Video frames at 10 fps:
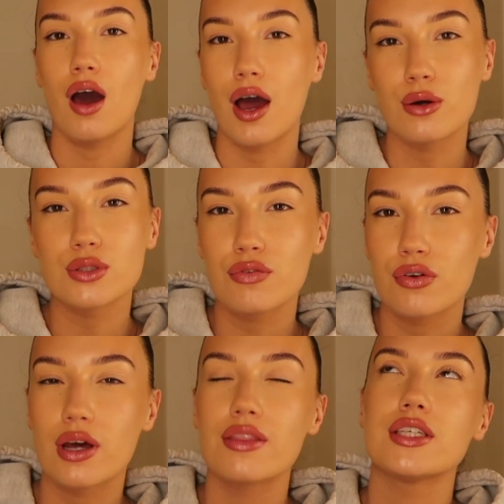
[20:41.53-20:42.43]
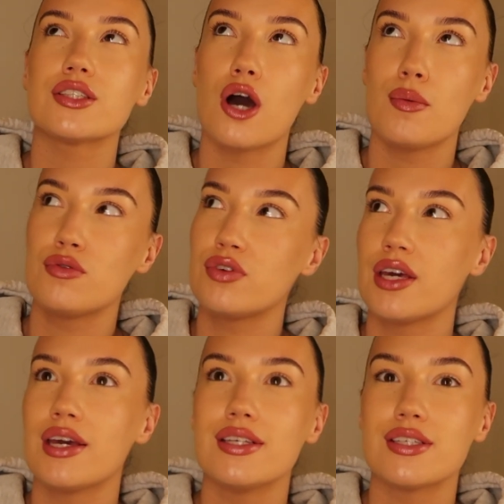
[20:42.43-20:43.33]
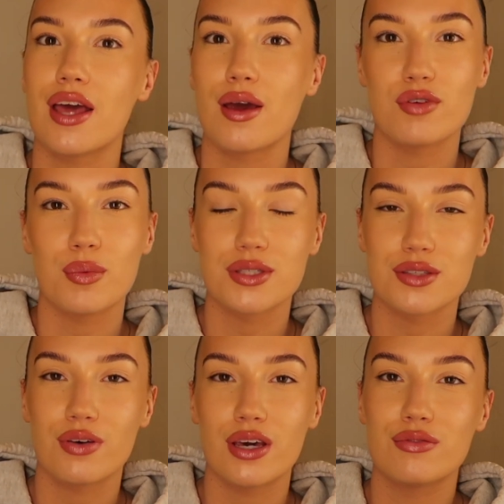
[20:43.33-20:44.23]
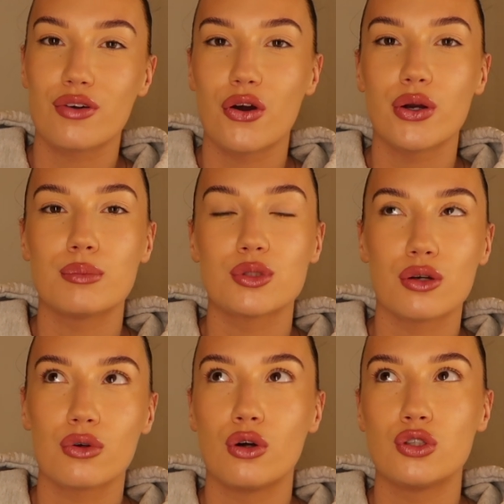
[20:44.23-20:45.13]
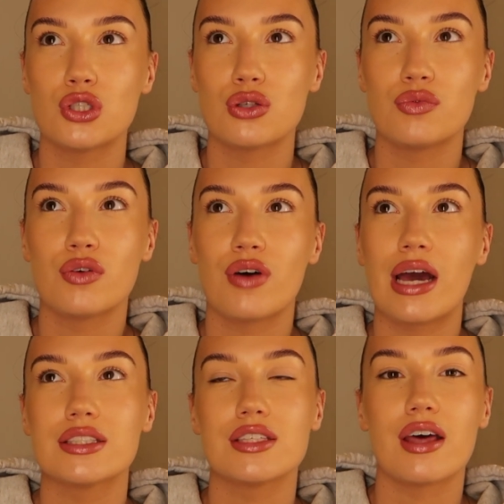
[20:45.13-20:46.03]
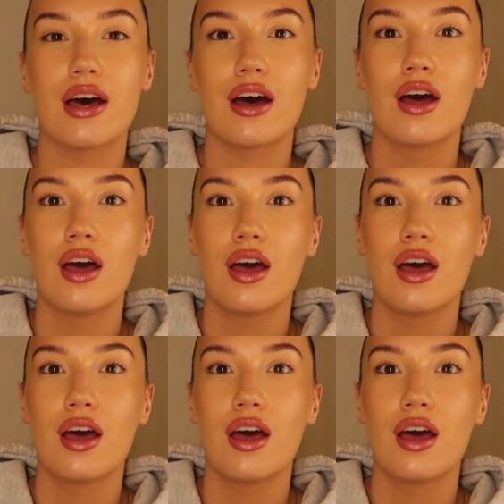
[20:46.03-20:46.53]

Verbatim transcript: I also feel like this time of year isn't everyone's favourite, and I'm so conscious of the fact that